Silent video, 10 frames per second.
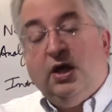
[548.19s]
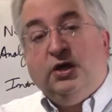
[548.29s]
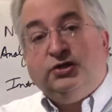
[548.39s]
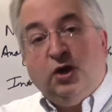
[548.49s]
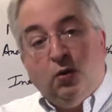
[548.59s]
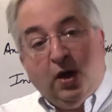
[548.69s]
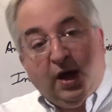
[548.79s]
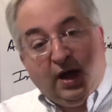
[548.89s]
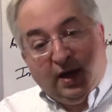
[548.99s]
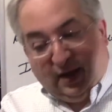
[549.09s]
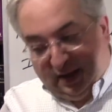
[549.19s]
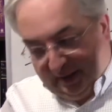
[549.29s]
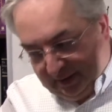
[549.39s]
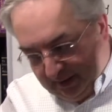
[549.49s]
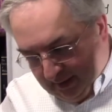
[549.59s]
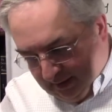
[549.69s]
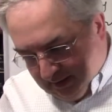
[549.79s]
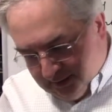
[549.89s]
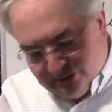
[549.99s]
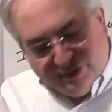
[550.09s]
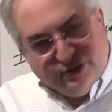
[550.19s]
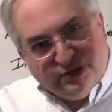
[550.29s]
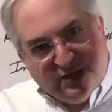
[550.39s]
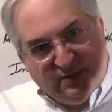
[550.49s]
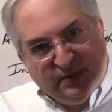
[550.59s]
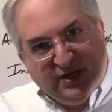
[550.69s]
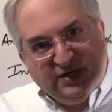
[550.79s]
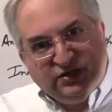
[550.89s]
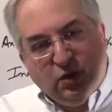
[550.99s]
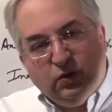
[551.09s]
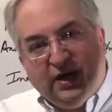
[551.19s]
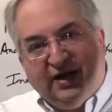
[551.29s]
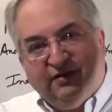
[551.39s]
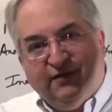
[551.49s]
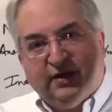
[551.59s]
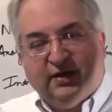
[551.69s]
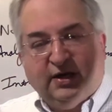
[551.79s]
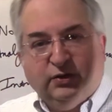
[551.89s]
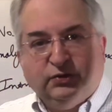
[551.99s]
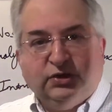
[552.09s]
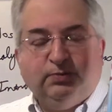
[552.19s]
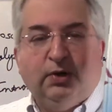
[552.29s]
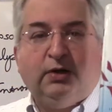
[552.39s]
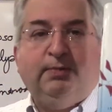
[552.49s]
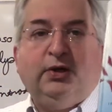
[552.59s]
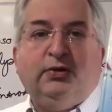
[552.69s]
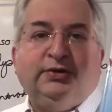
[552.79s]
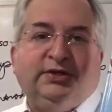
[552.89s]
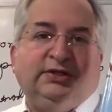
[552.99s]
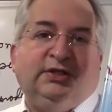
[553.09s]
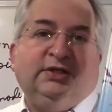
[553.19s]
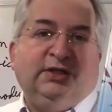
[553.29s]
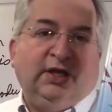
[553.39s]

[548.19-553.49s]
So students in the beginning don't like the fact that I use this book because this is